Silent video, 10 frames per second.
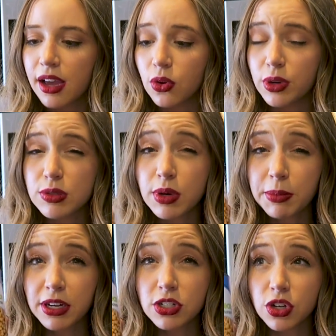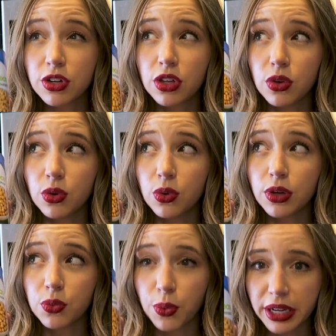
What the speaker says: You always wanna make sure you